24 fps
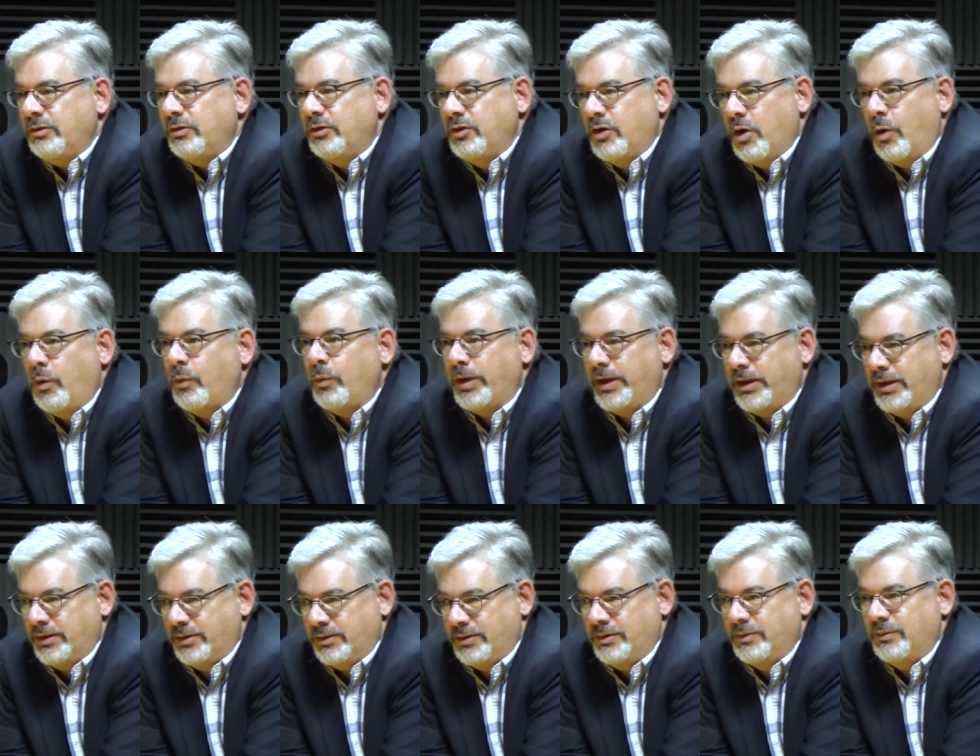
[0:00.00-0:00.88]

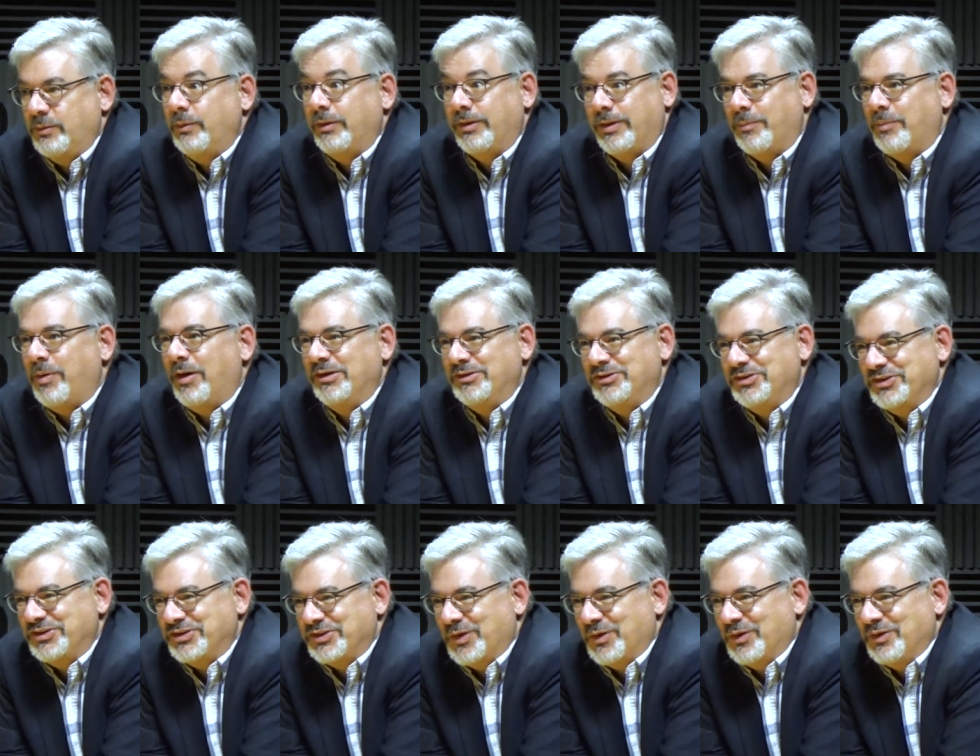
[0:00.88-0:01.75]
going with the
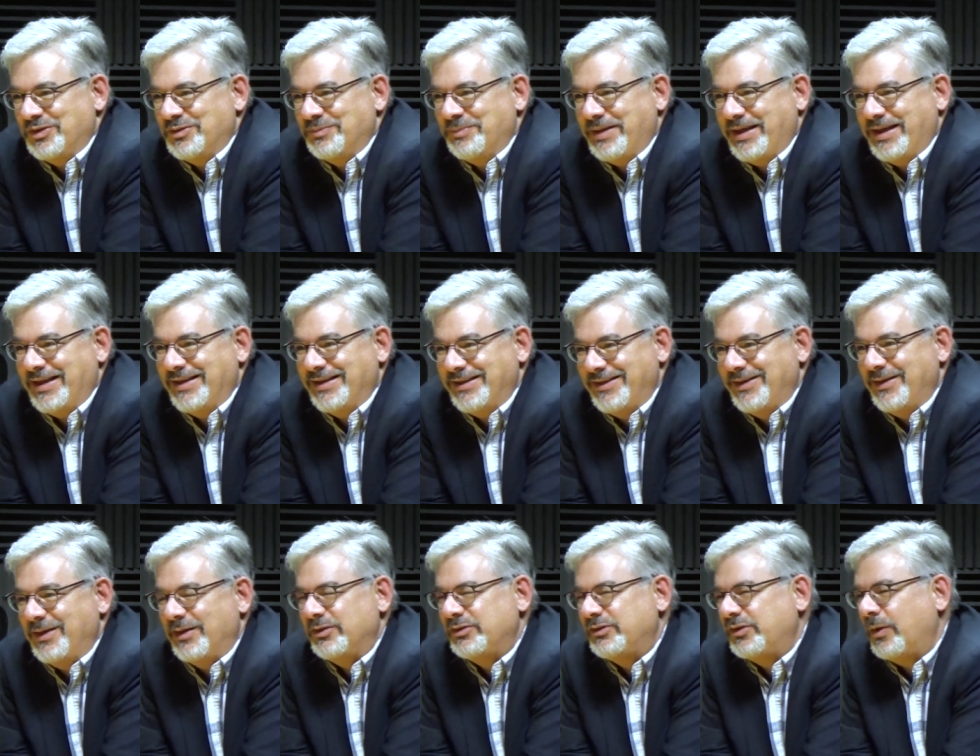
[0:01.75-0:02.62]
punches, so to speak. You
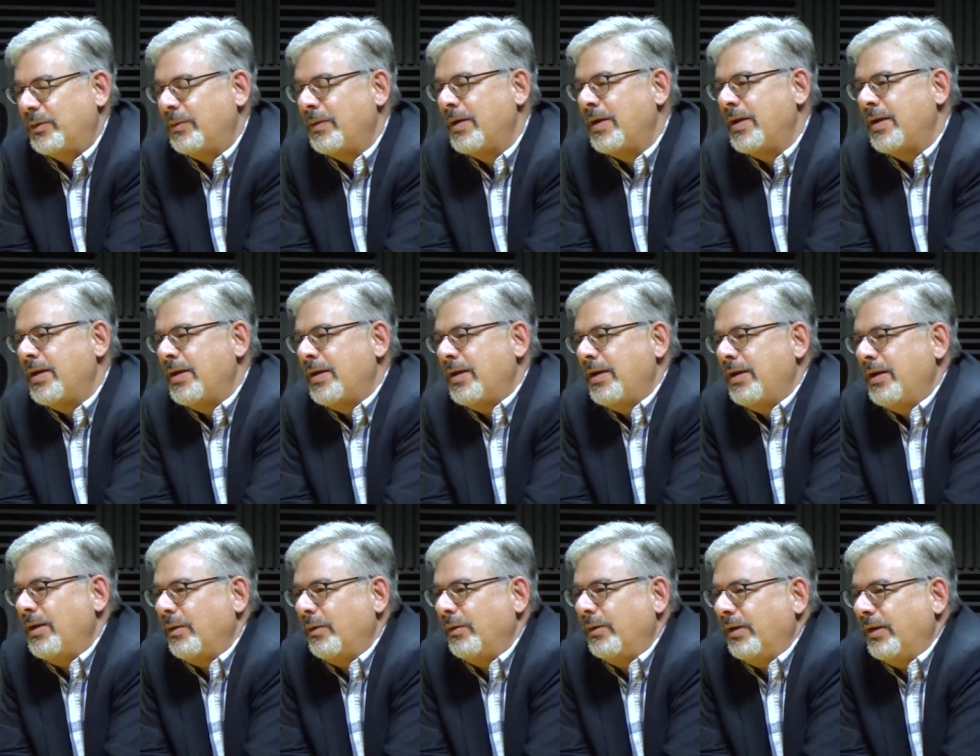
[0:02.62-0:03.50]
know, so
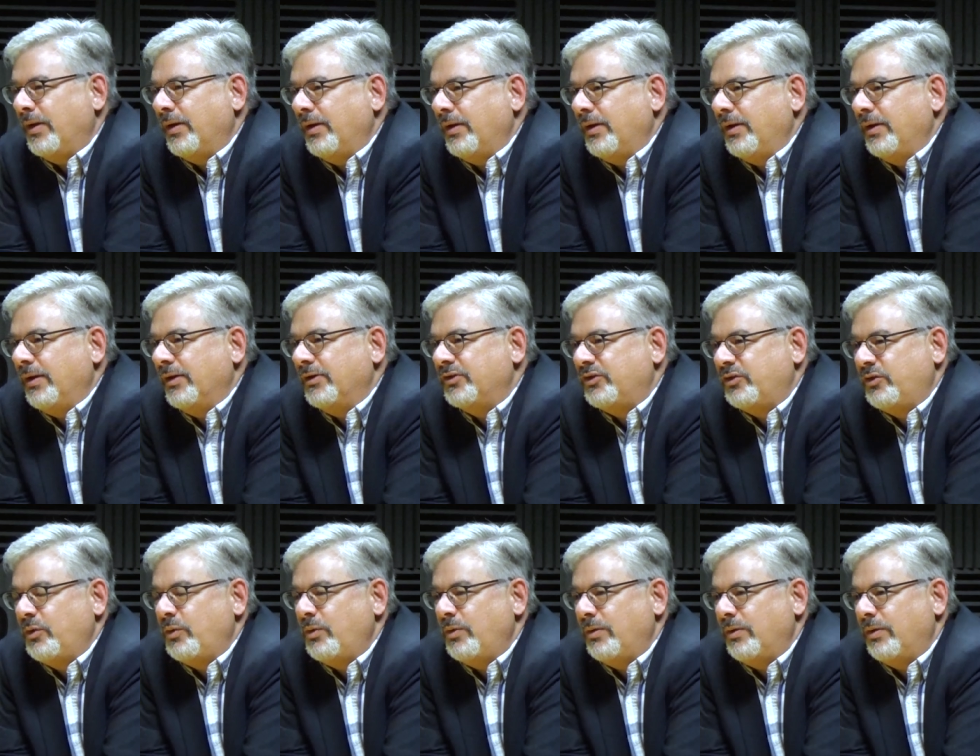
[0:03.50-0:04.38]
you know, a
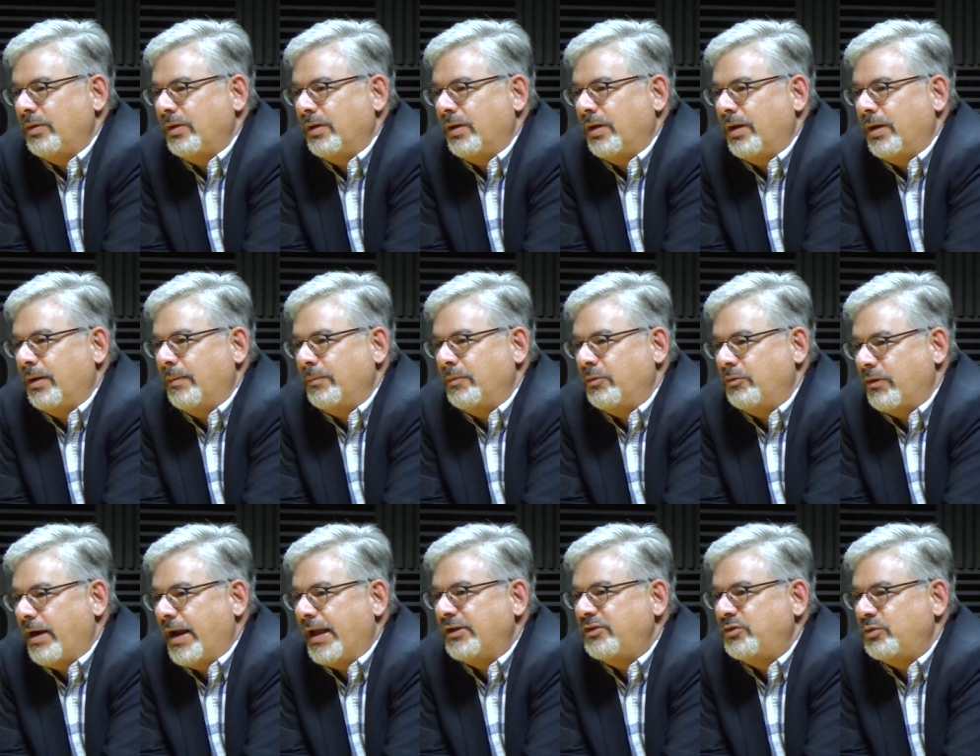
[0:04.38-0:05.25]
student um,
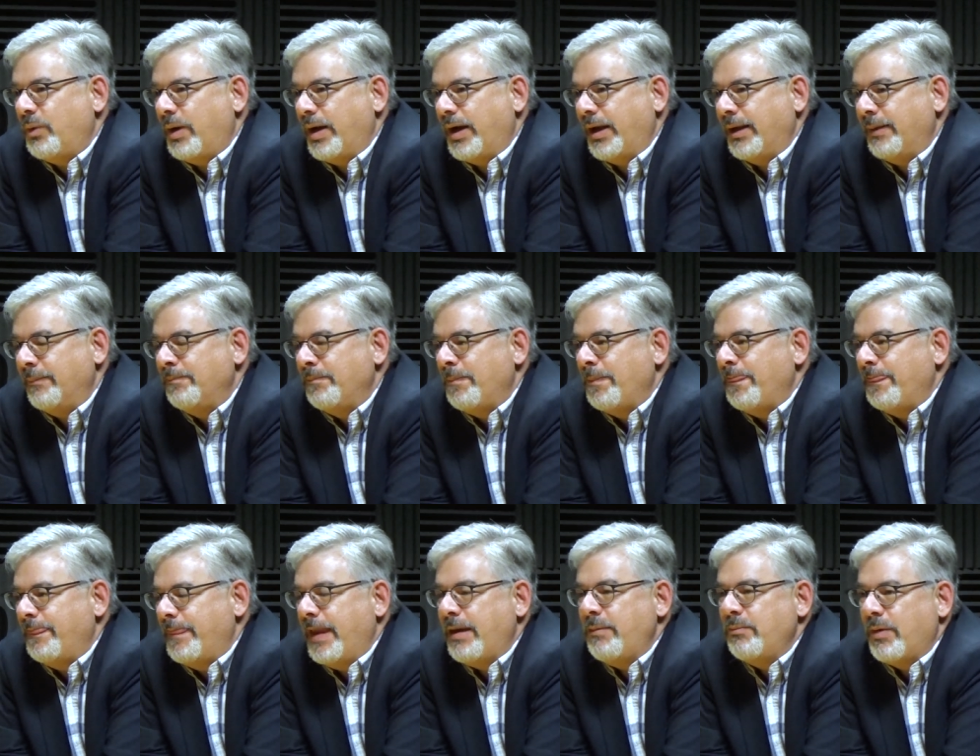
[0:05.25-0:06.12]
graduating,
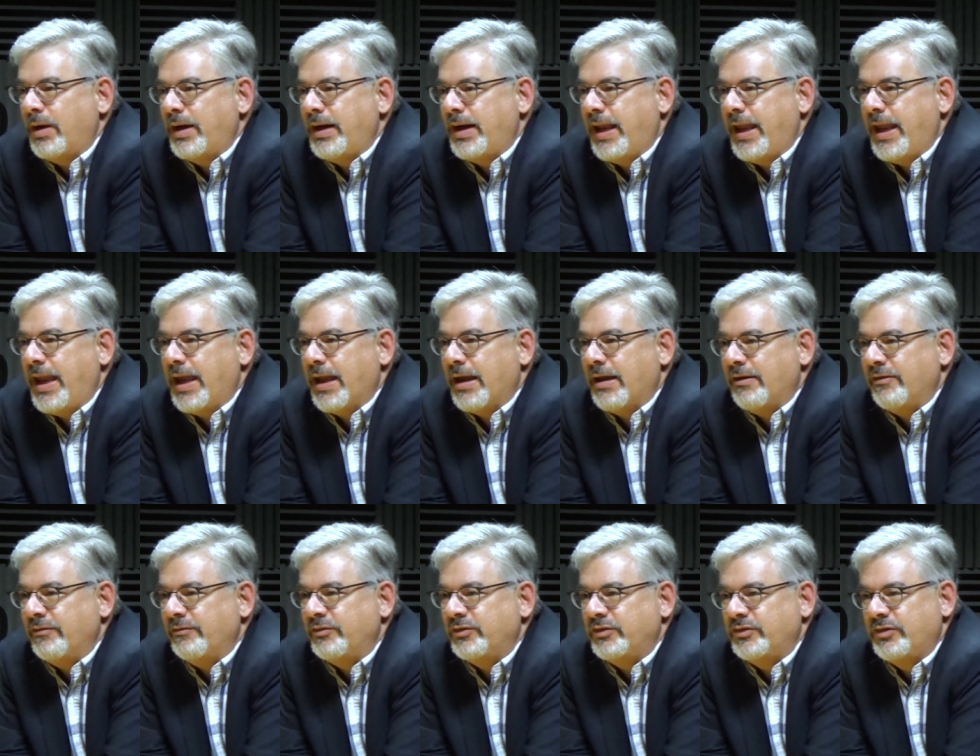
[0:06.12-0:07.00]
they might
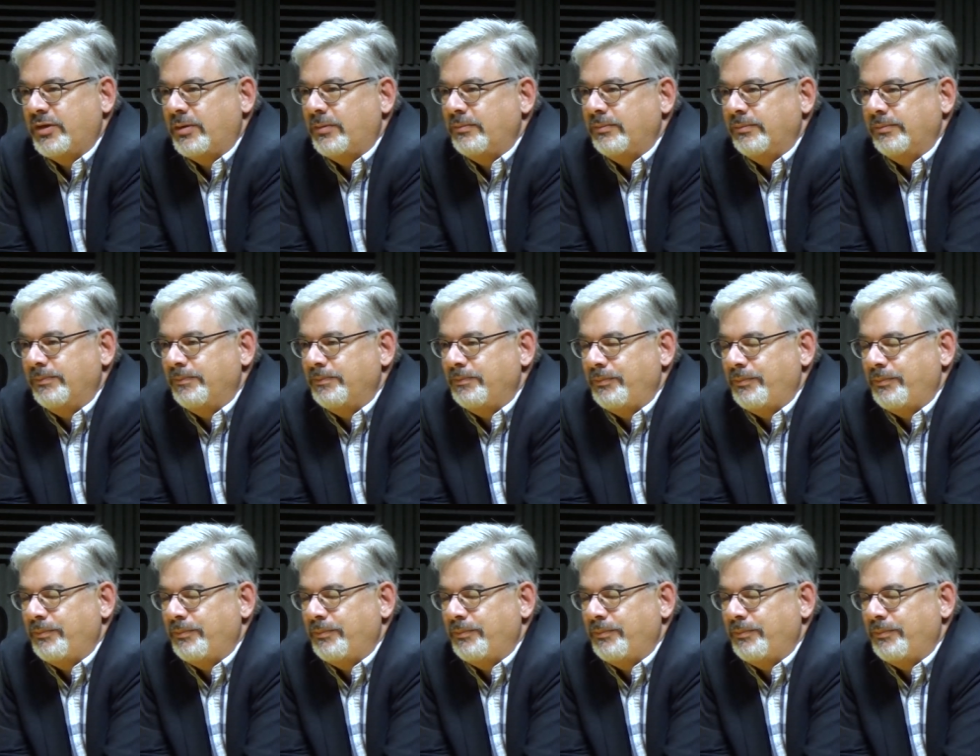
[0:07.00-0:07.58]
have some